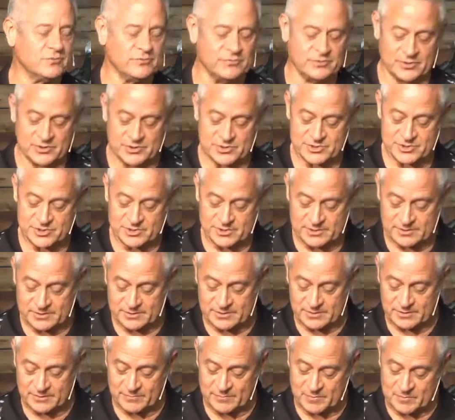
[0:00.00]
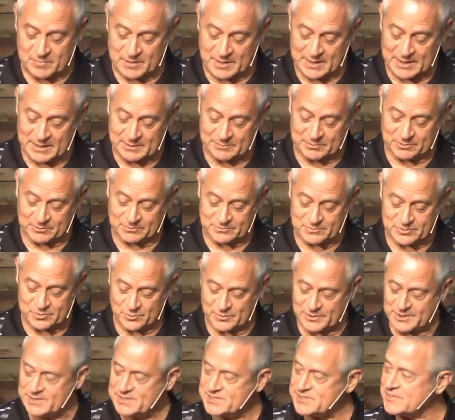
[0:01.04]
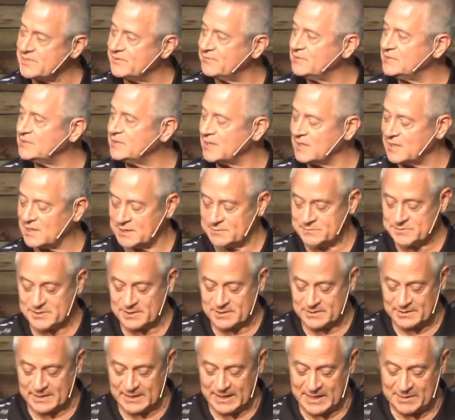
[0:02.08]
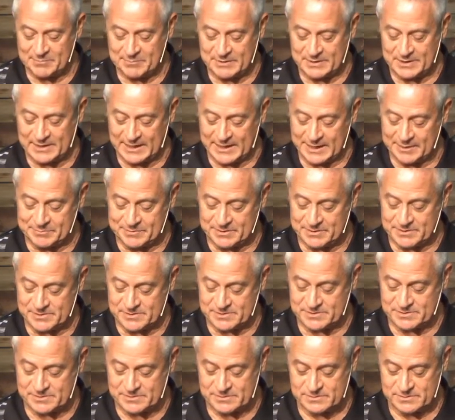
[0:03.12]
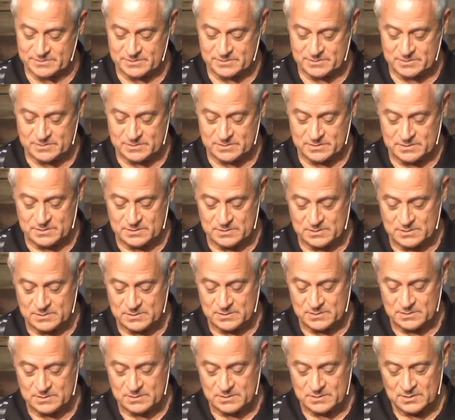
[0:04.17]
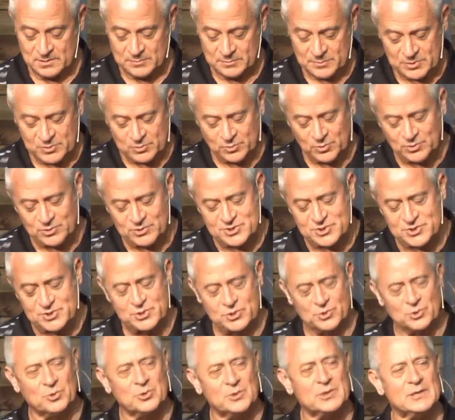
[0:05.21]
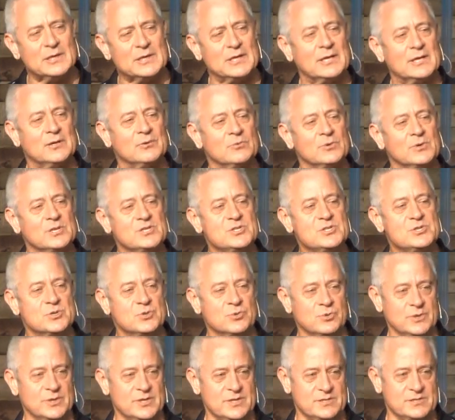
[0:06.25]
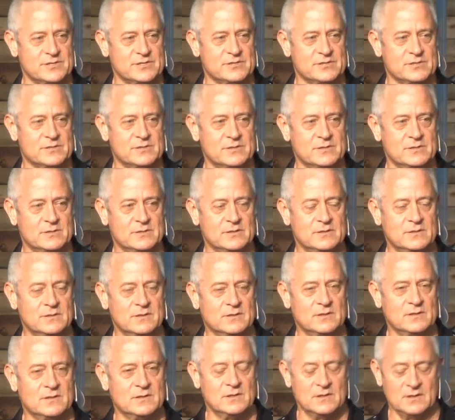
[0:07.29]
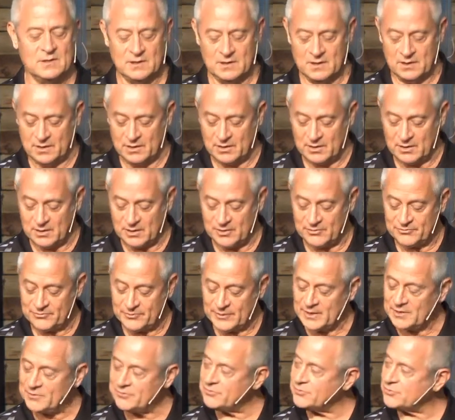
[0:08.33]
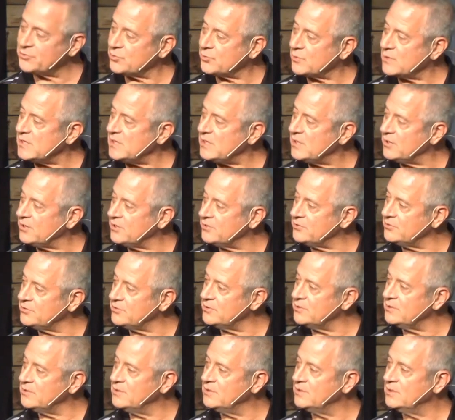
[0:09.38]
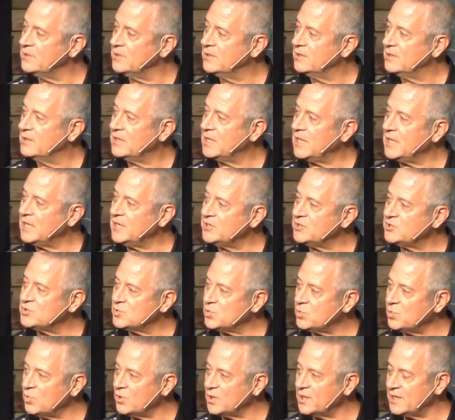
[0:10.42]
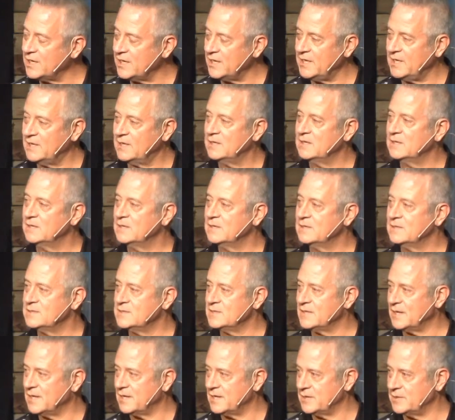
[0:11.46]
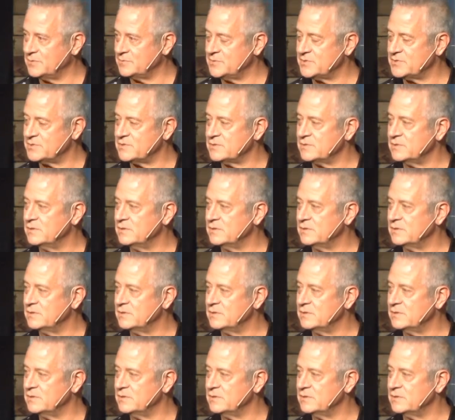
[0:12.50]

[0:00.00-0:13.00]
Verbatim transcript: Version of the Bible 27 times happy and happiness. But the words joy and rejoice are found 320 times.